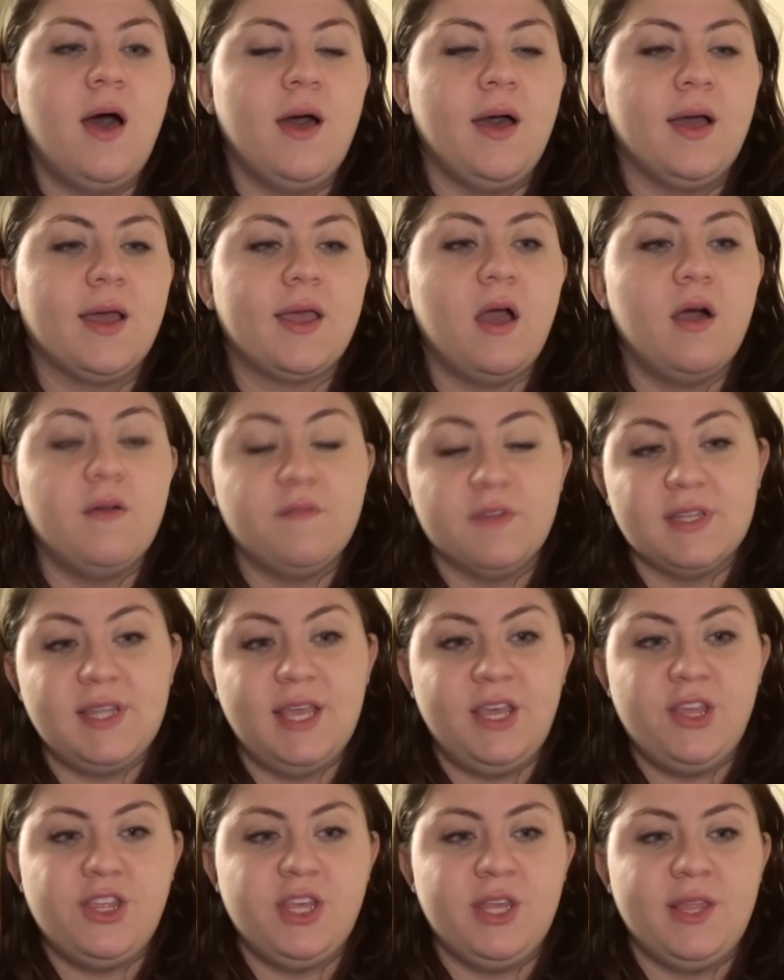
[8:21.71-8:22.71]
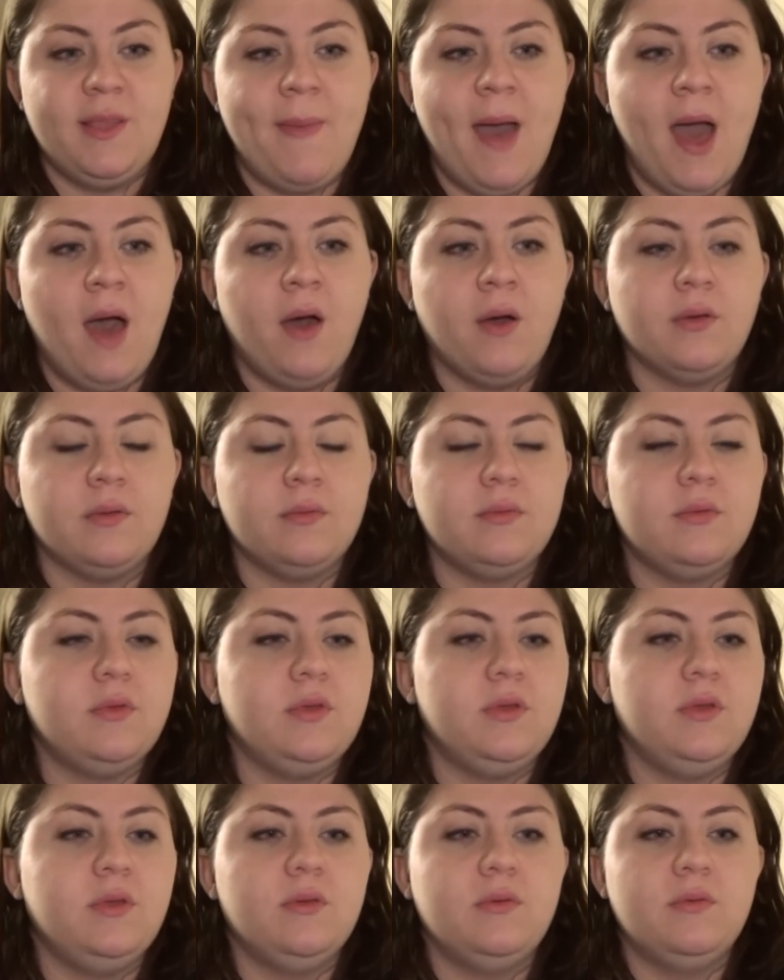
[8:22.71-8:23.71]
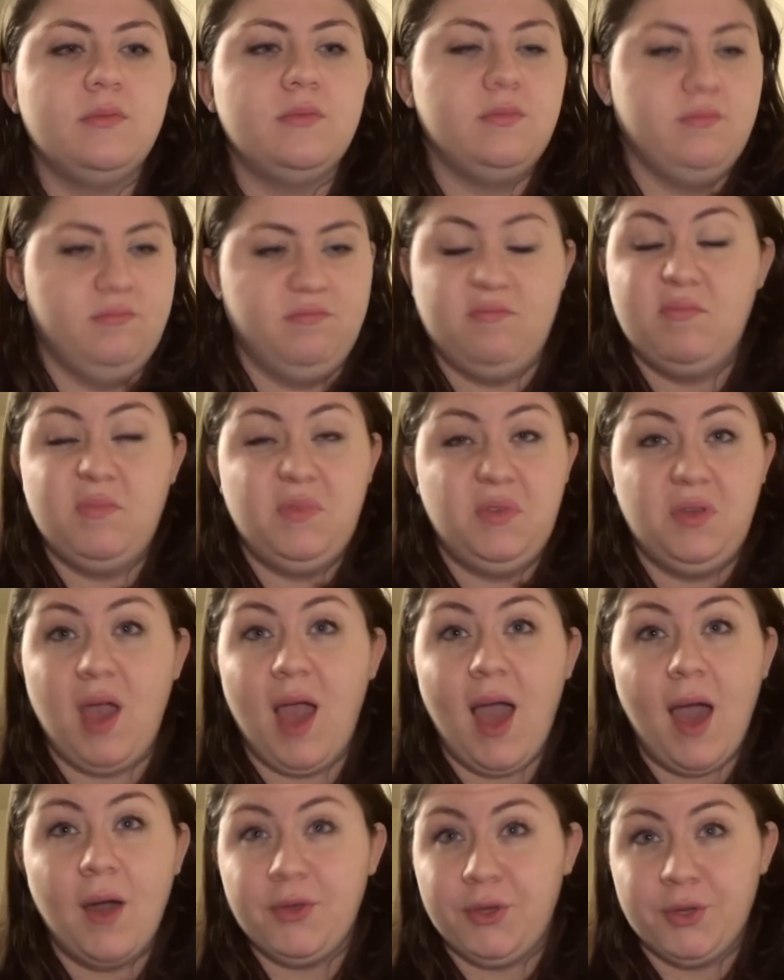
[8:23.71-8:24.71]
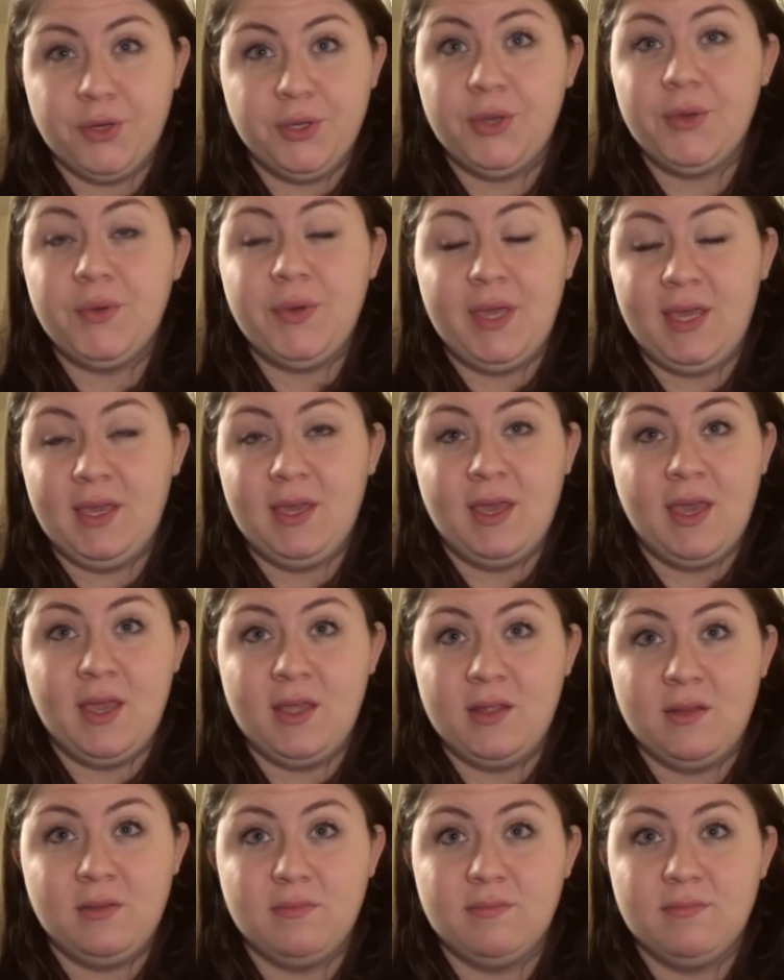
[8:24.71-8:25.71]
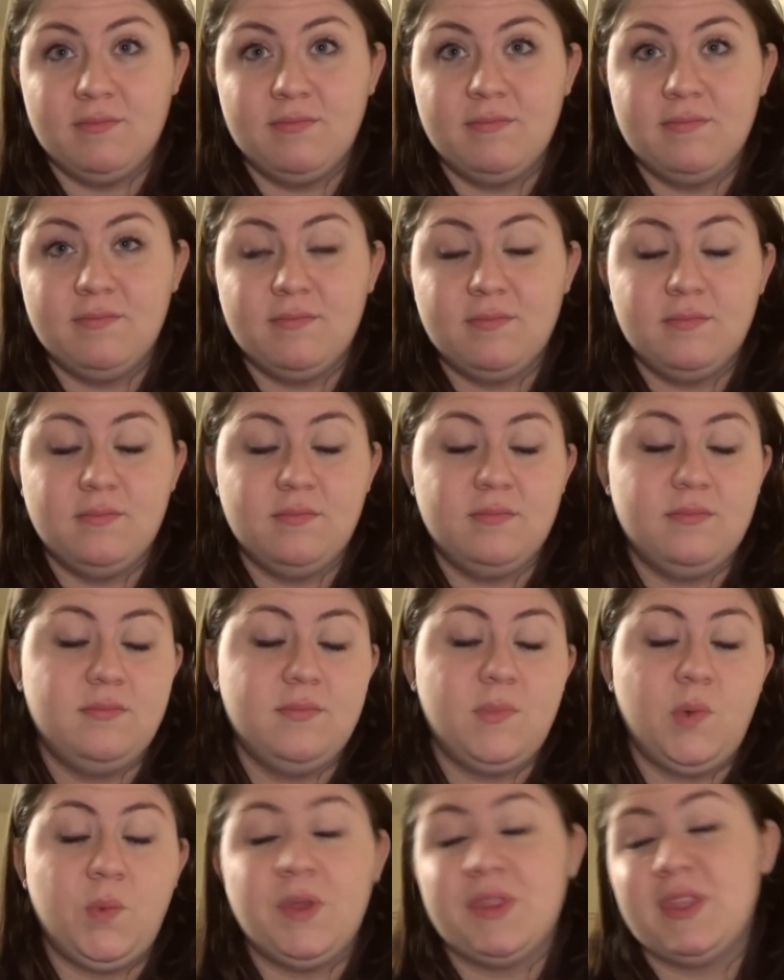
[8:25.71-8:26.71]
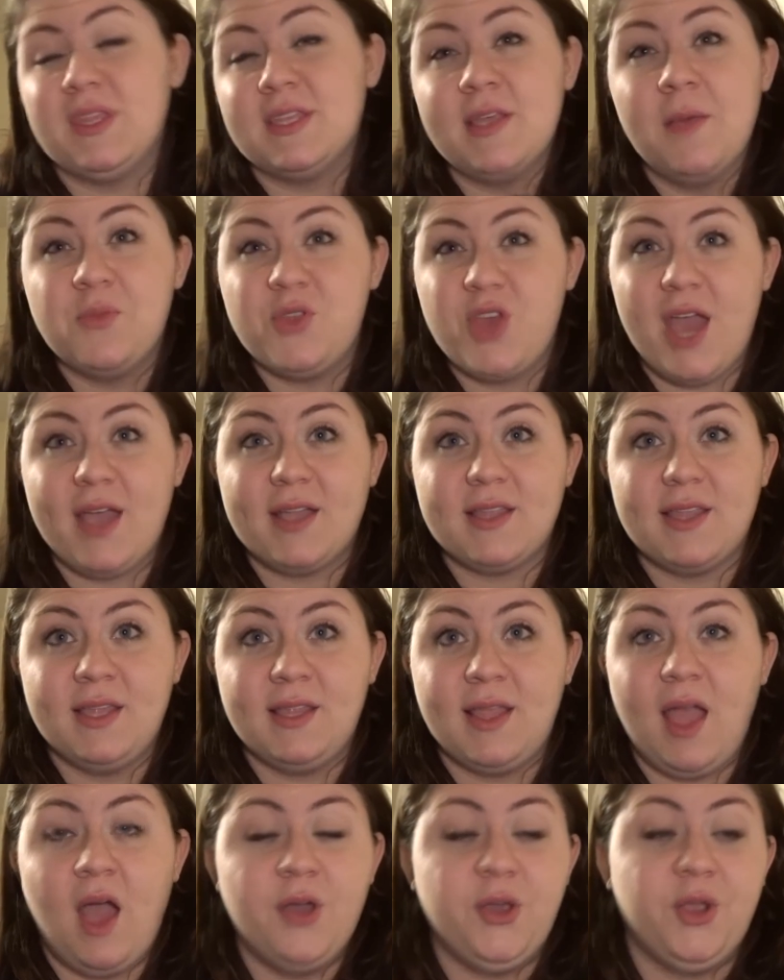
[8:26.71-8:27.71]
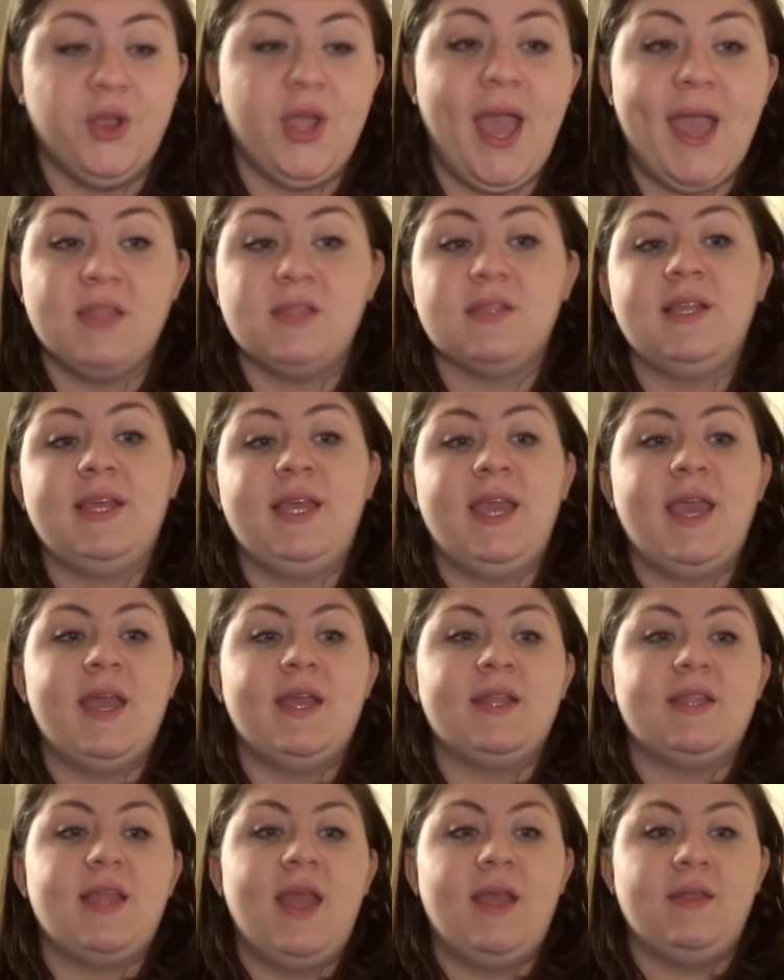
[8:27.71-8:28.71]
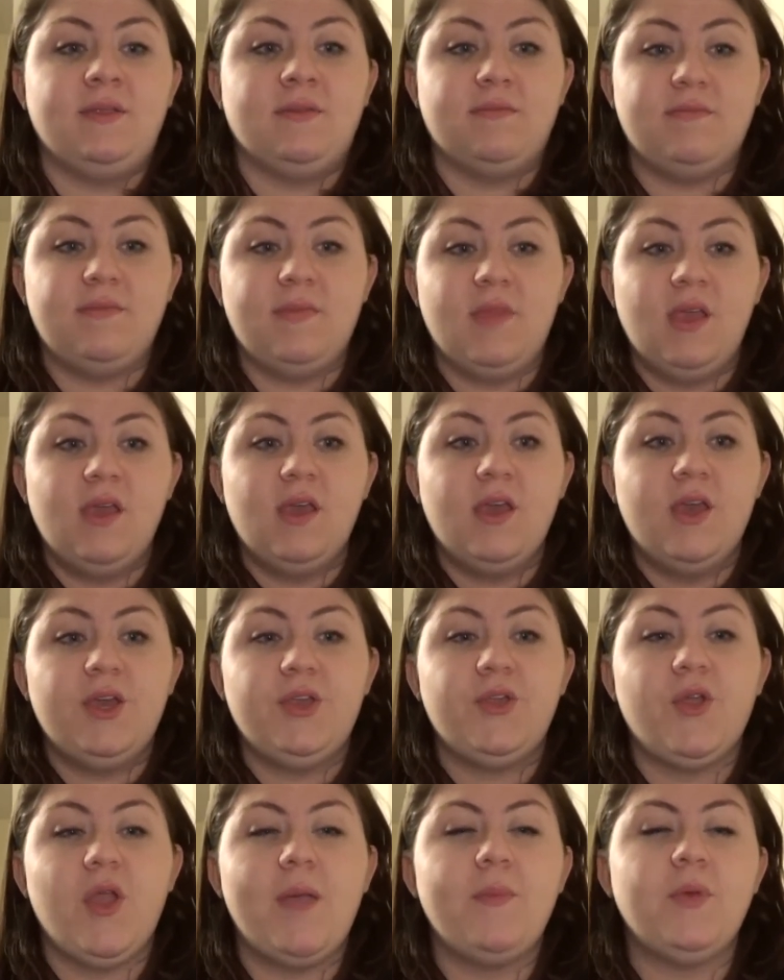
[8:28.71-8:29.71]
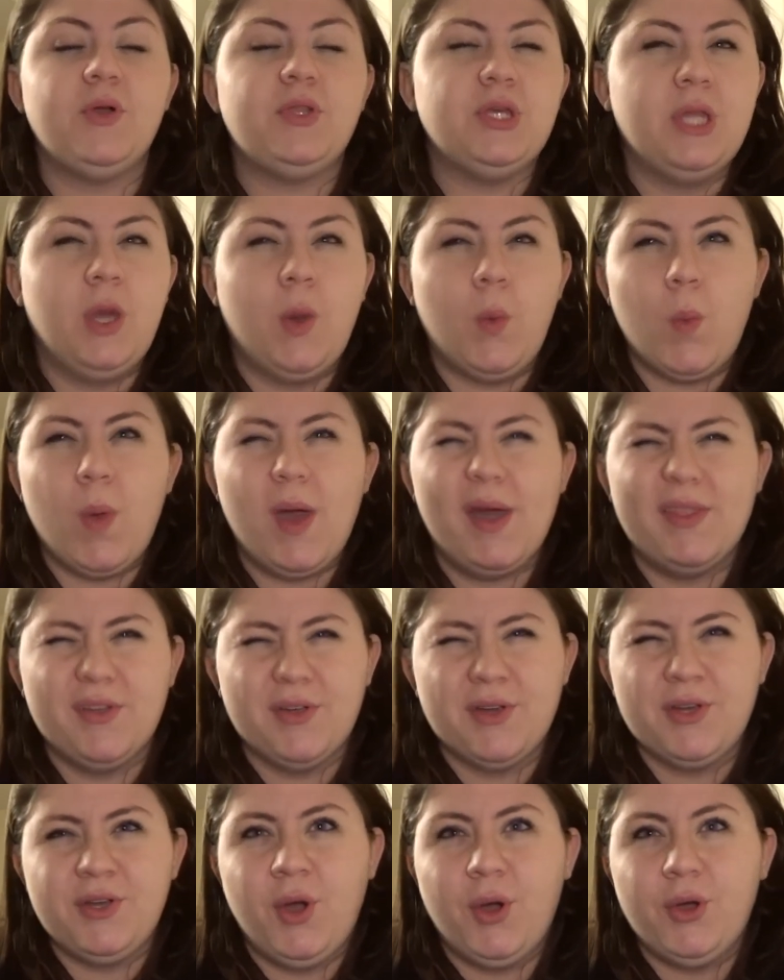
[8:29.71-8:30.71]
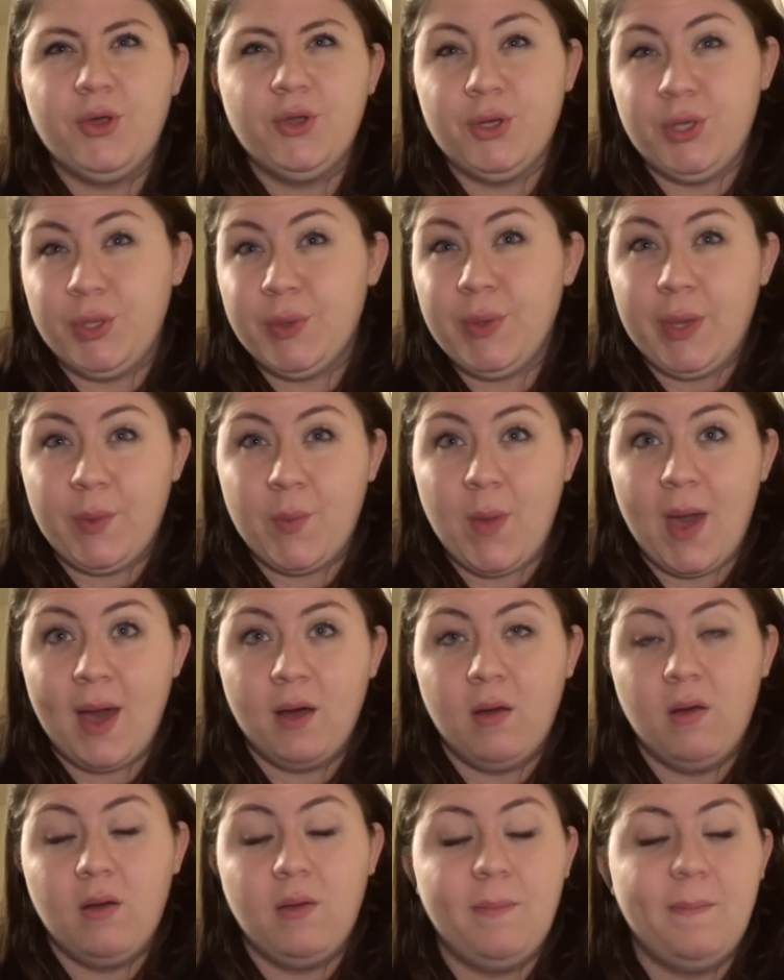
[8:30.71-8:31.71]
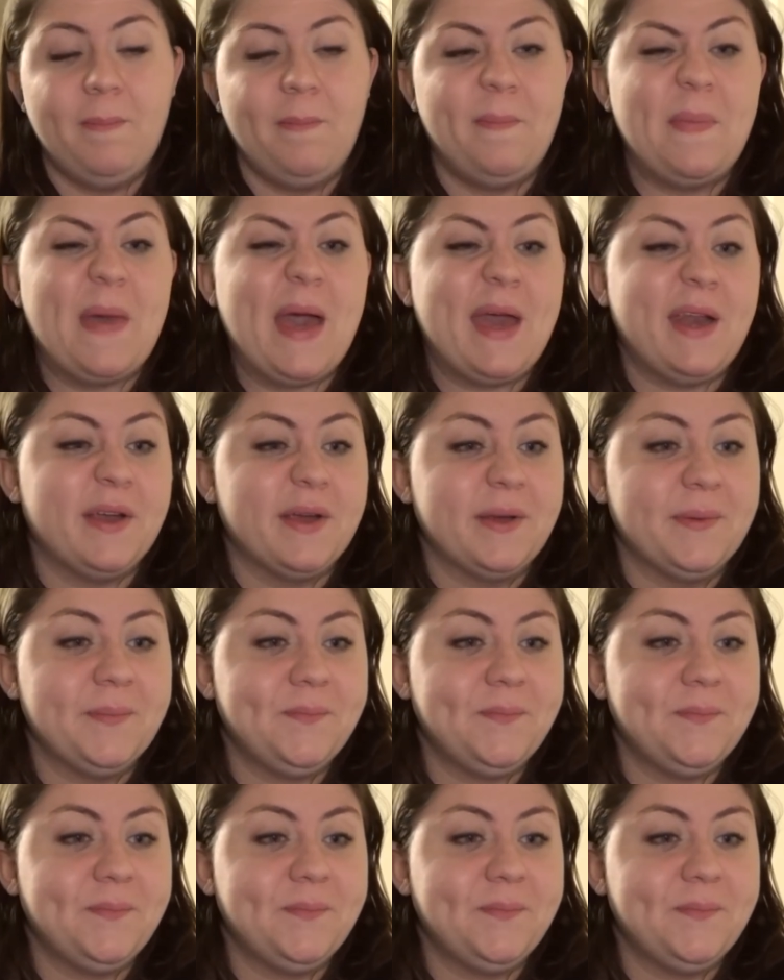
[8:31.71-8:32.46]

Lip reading: conversation about how you're doing and with the subject and how you're handling it, and you're able to know whether or not you're doing well better.